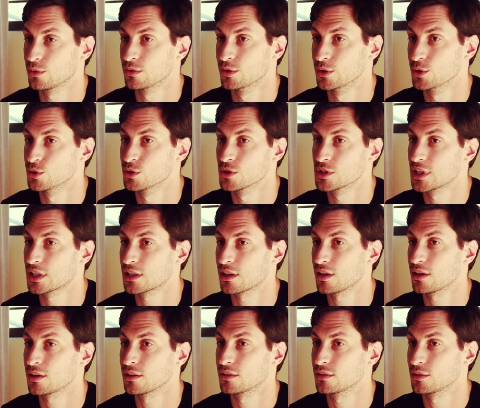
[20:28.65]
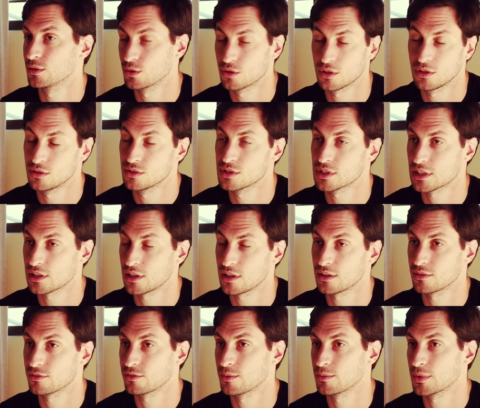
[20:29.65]
lose the client. You could lose the
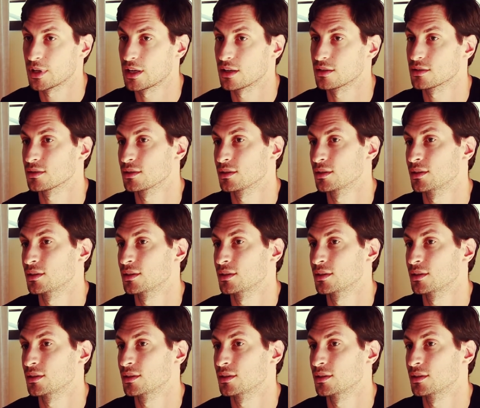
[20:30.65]
client from that.